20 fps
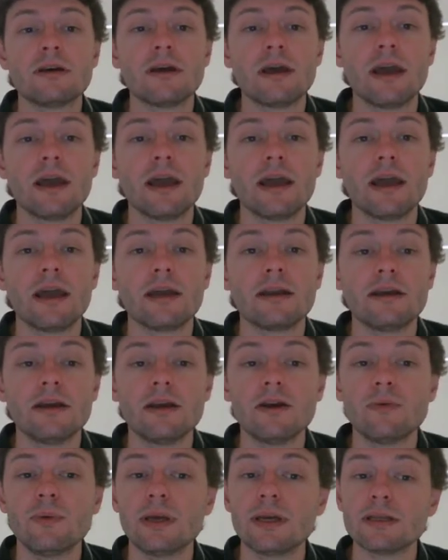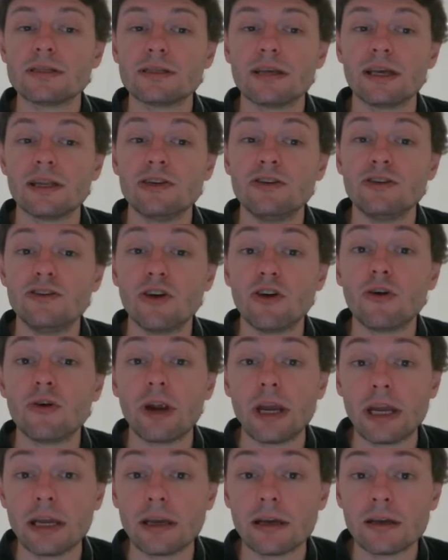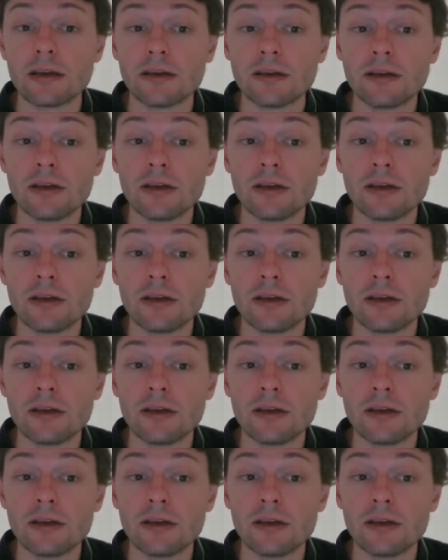and here we can say during.